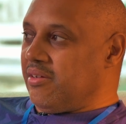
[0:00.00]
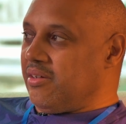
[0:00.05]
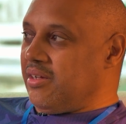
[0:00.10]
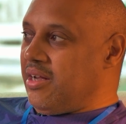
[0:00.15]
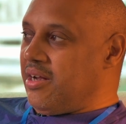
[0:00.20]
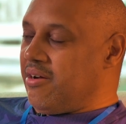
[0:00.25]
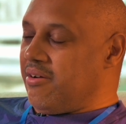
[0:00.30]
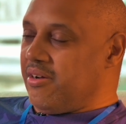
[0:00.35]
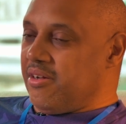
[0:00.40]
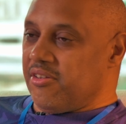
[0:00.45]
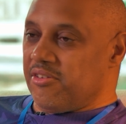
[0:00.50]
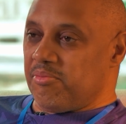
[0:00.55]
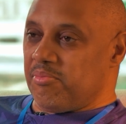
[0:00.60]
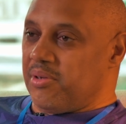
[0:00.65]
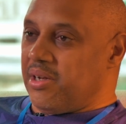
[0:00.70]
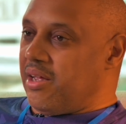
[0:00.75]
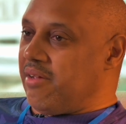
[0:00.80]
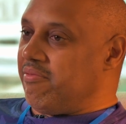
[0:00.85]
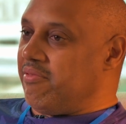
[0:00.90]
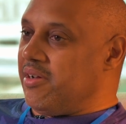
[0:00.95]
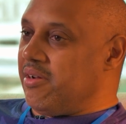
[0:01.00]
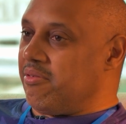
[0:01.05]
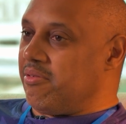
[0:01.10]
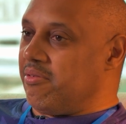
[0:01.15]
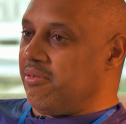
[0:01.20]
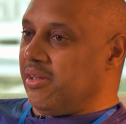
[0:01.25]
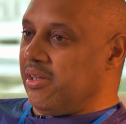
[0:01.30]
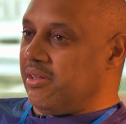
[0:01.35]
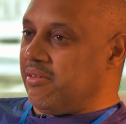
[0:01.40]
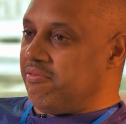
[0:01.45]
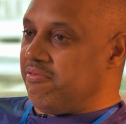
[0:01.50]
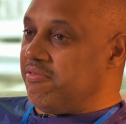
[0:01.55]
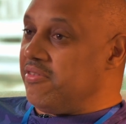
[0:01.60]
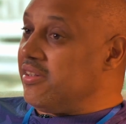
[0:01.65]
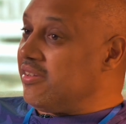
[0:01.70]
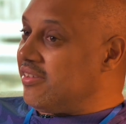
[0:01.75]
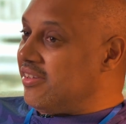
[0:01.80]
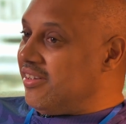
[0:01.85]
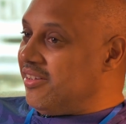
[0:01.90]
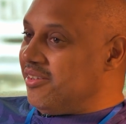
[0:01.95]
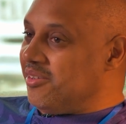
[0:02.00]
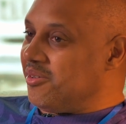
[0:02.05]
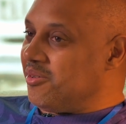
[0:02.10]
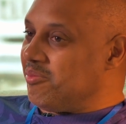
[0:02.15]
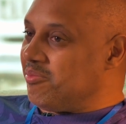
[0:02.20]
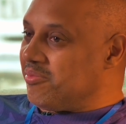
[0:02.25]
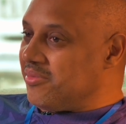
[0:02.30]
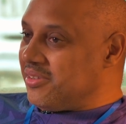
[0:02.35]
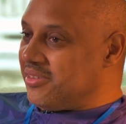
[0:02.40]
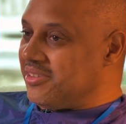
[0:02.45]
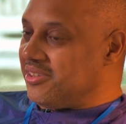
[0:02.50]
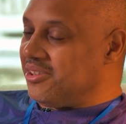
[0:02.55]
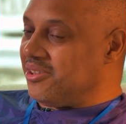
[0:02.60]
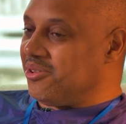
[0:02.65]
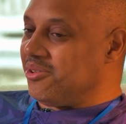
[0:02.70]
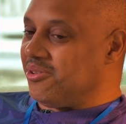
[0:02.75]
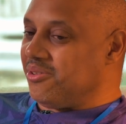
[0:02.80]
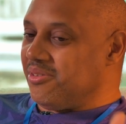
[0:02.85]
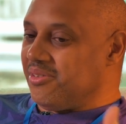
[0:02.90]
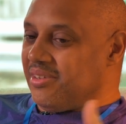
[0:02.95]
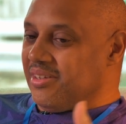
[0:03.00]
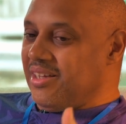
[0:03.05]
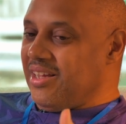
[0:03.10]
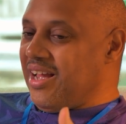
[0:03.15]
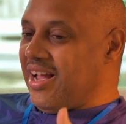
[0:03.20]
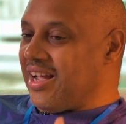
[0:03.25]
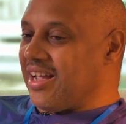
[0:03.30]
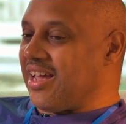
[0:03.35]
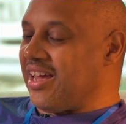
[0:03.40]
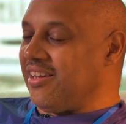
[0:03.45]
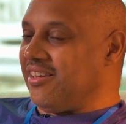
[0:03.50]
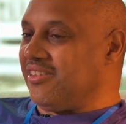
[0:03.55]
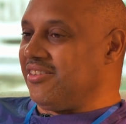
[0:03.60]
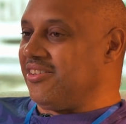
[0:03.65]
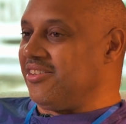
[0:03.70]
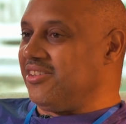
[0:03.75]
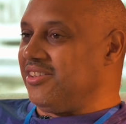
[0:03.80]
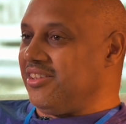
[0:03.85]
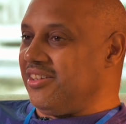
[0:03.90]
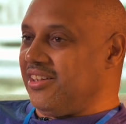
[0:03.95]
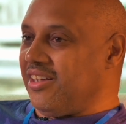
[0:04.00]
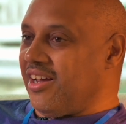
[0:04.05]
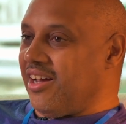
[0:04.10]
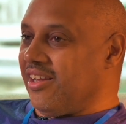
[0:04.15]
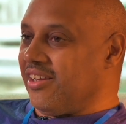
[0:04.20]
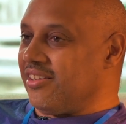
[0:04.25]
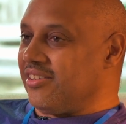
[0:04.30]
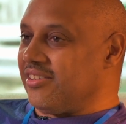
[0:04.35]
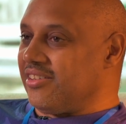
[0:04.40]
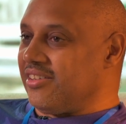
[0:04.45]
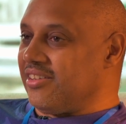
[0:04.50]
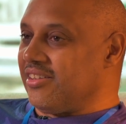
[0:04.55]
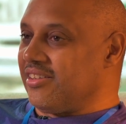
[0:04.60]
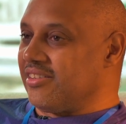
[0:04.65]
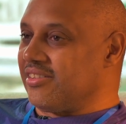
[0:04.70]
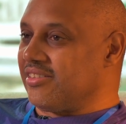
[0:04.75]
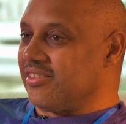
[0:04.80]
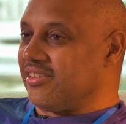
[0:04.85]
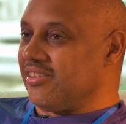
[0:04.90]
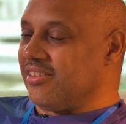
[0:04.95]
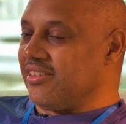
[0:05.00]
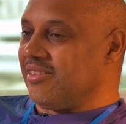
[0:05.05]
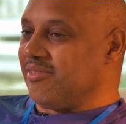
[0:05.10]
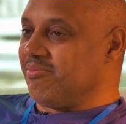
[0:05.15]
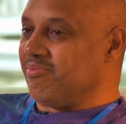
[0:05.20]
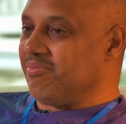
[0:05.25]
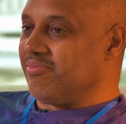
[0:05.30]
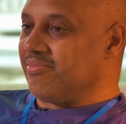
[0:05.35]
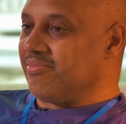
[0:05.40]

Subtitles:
areas, but I've never really visited them until I got into genealogy. So